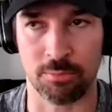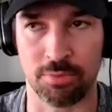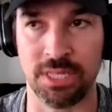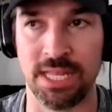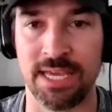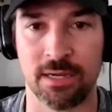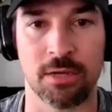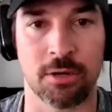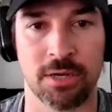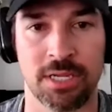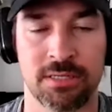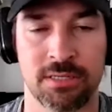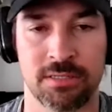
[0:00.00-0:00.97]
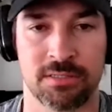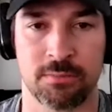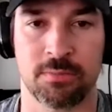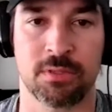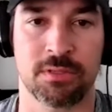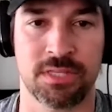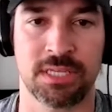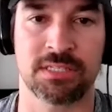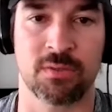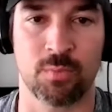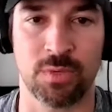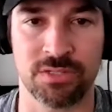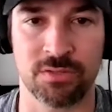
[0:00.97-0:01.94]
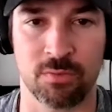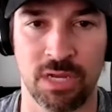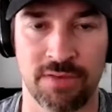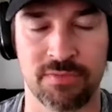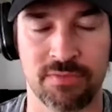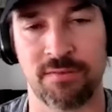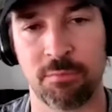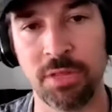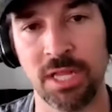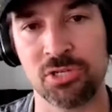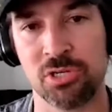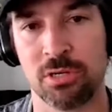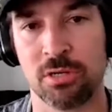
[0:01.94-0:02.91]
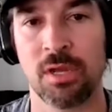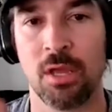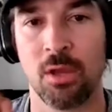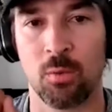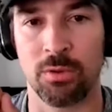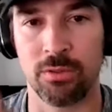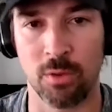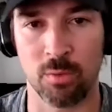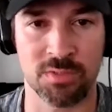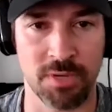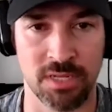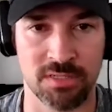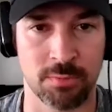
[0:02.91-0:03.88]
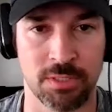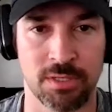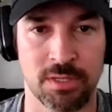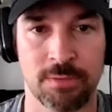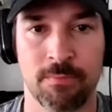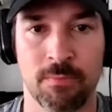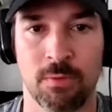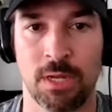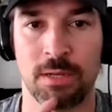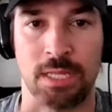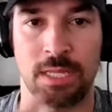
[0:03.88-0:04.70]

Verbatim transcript: playing on our hedonism, the things that we derive to have pleasure with no responsibility, right?